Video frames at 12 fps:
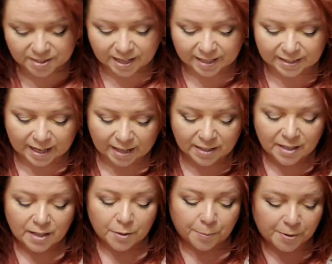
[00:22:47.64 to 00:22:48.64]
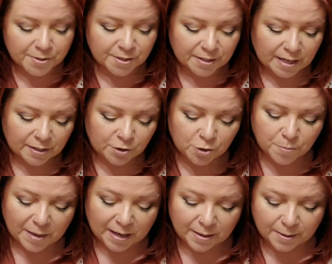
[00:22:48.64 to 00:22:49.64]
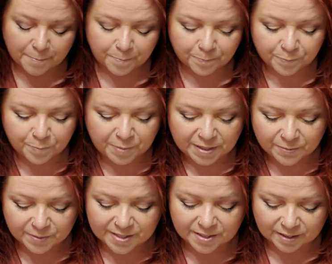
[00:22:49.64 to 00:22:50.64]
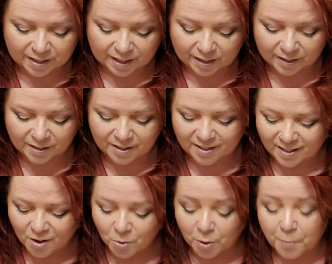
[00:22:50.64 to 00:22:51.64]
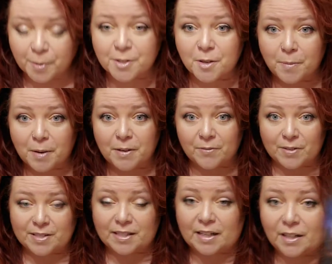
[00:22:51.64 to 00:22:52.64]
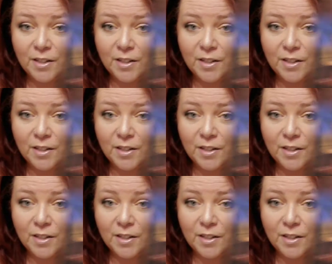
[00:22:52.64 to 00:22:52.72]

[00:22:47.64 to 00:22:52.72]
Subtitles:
like that the person that you may be investigating, or the person that may be investigating